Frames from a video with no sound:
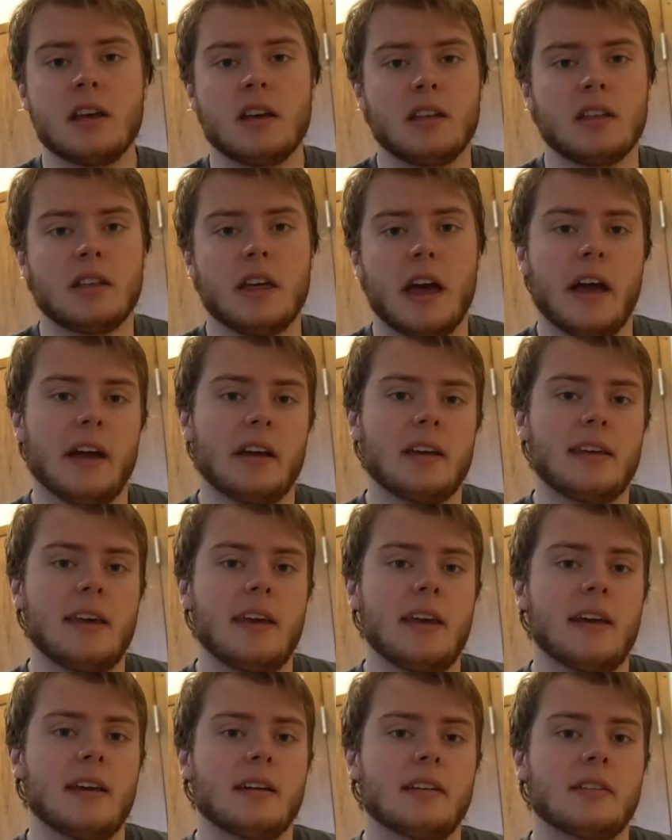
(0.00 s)
that
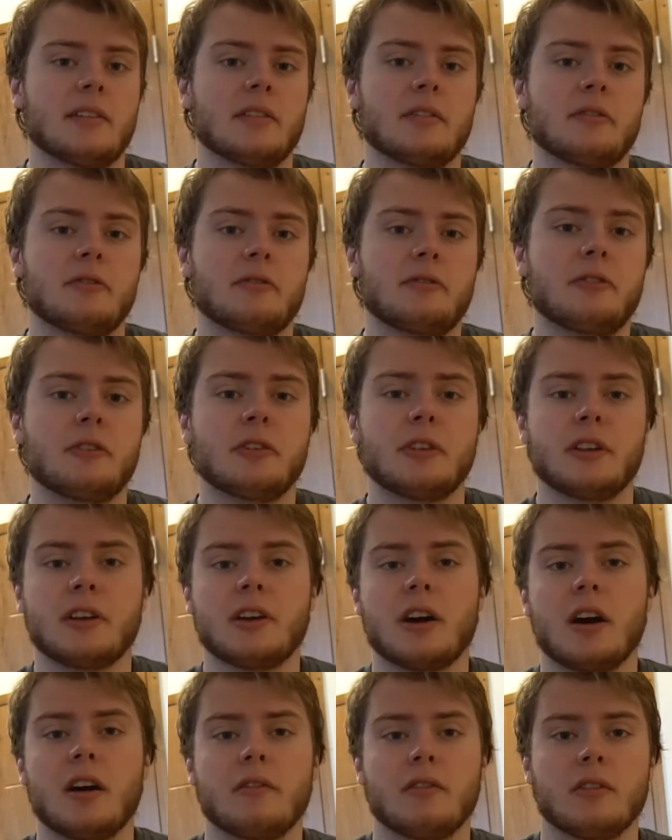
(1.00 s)
can fully
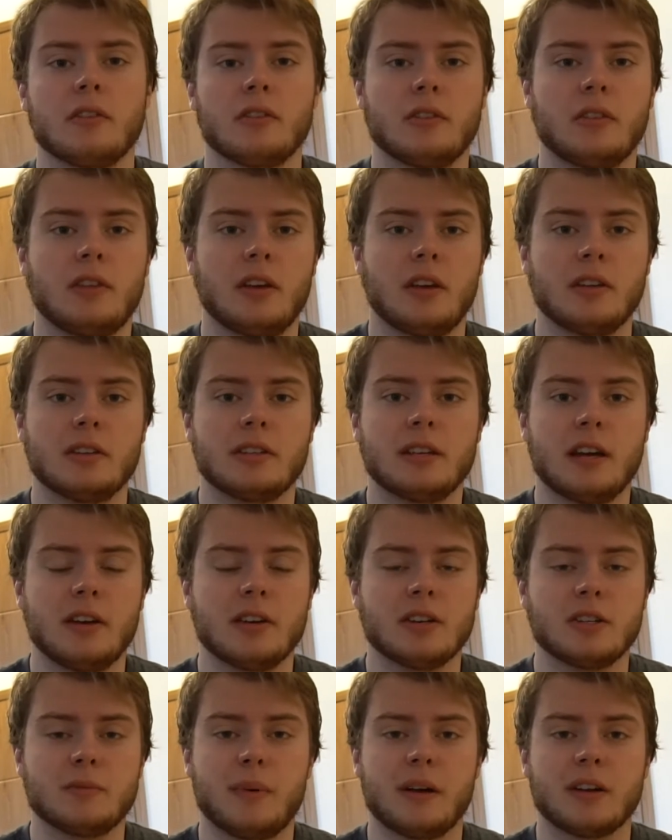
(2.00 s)
cover the
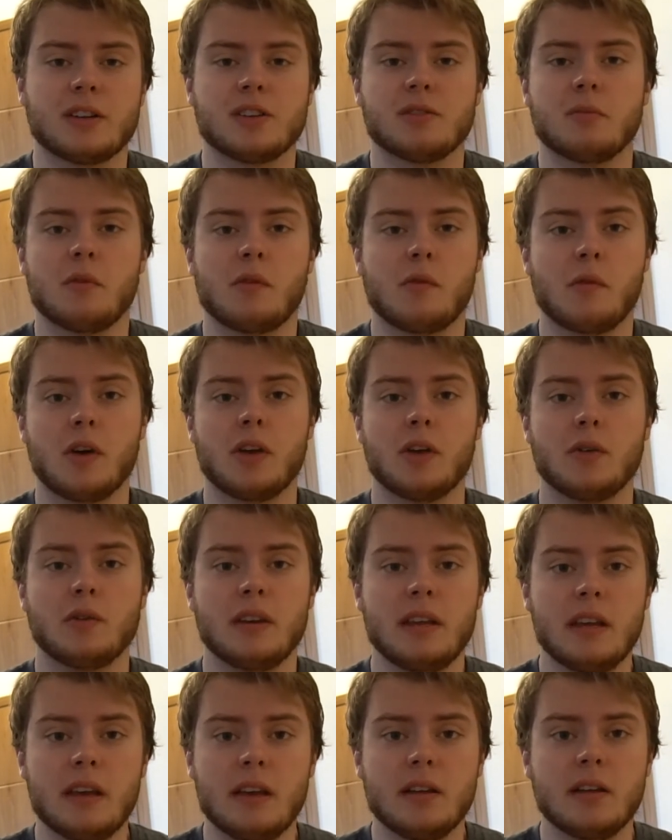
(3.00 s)
entire spectrum of what you
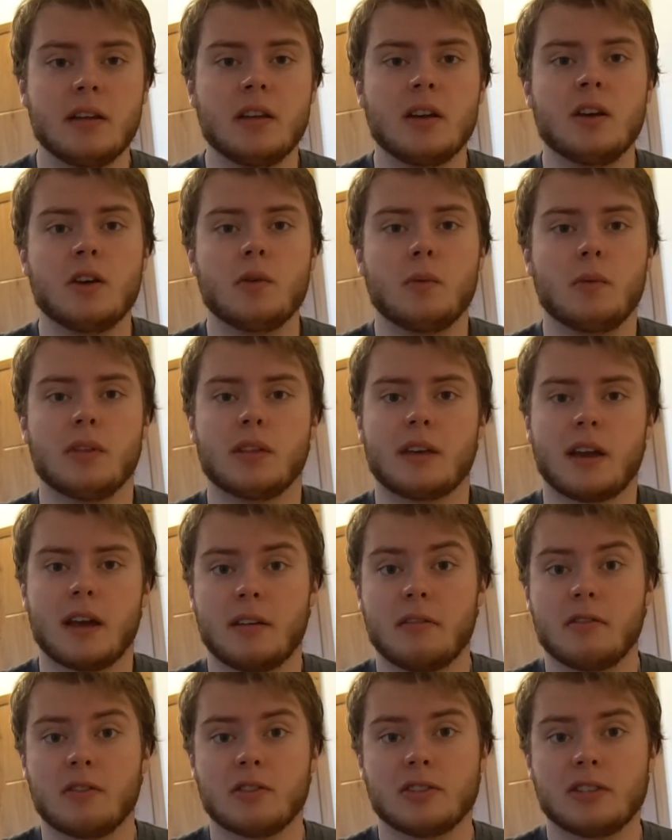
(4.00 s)
need with kind
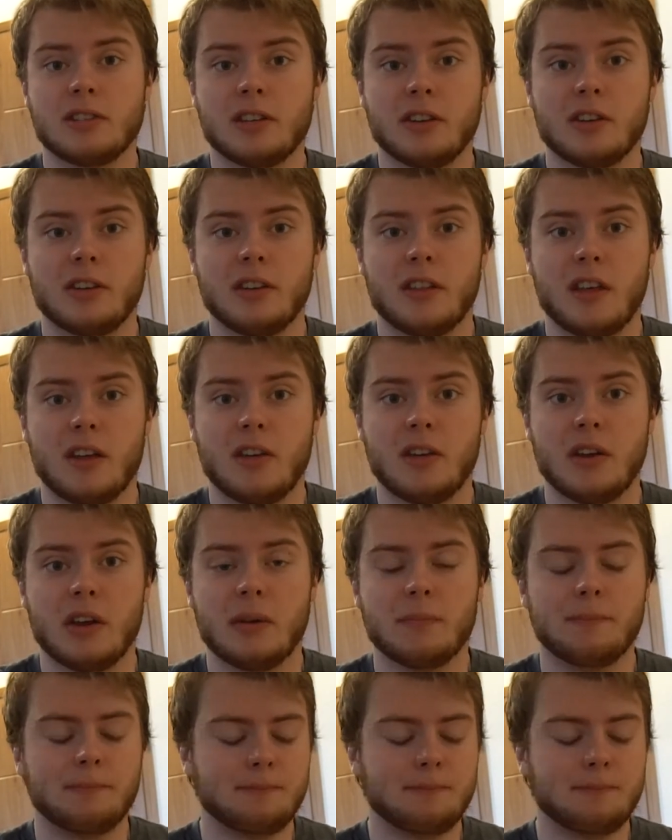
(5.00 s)
of versatility that you need.